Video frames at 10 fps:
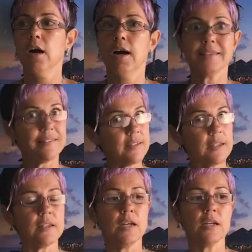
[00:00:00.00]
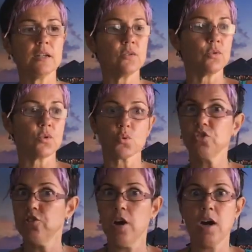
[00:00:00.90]
and sit there to
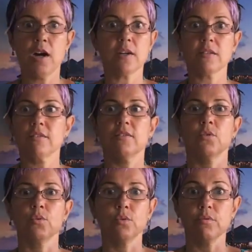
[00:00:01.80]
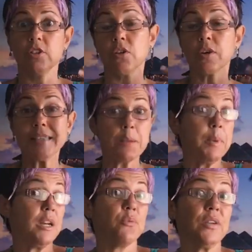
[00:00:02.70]
recharge, to get the
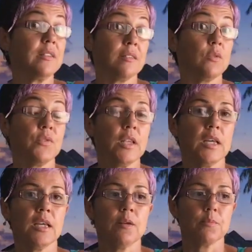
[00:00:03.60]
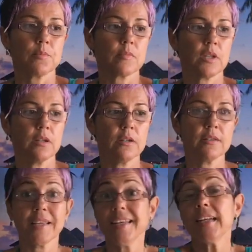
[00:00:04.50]
benefits of the
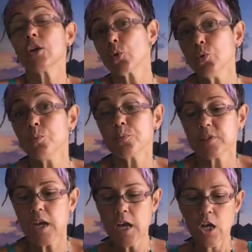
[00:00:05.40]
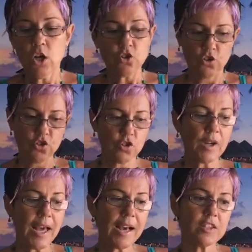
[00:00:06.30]
healing rooms. So
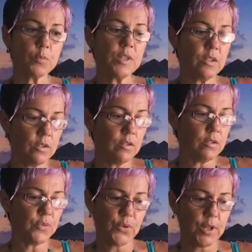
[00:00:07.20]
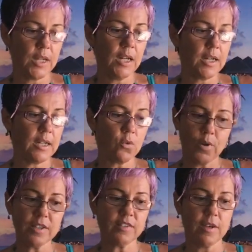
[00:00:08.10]
Shungite has been used for healing in
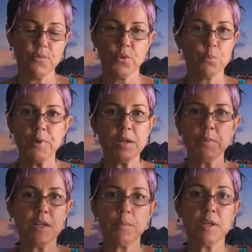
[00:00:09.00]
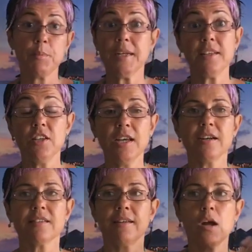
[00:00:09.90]
Russia for many
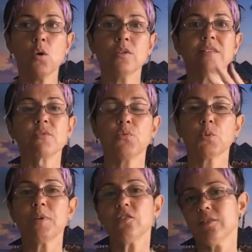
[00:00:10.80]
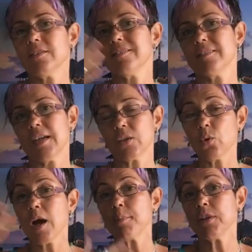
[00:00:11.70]
years, and now all this information is start to
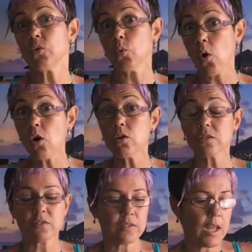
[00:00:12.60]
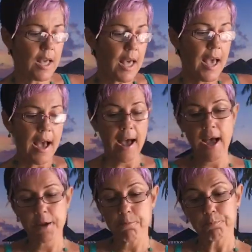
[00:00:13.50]
come into us.
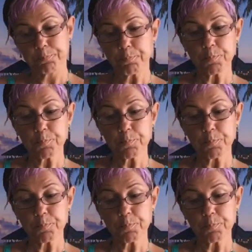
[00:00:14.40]
And